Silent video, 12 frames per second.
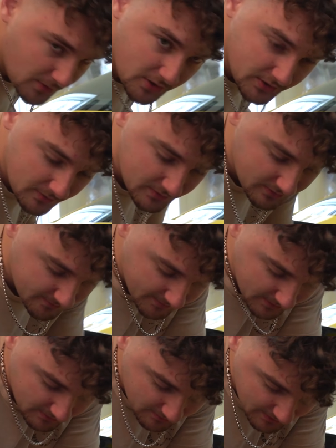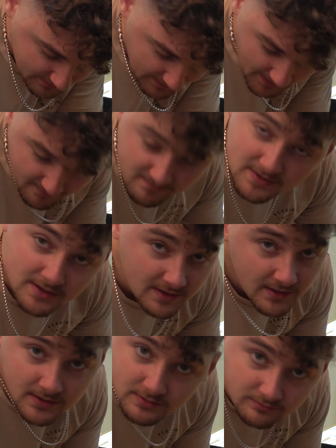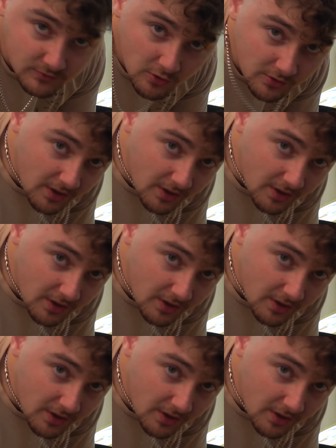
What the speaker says: mark it with your finger like that and go